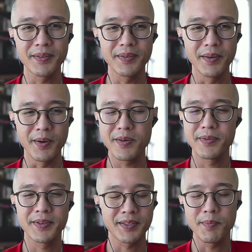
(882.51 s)
are
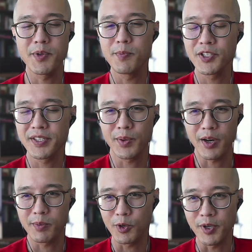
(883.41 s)
some of the most
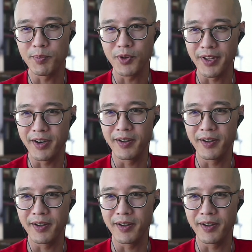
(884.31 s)
incredible people that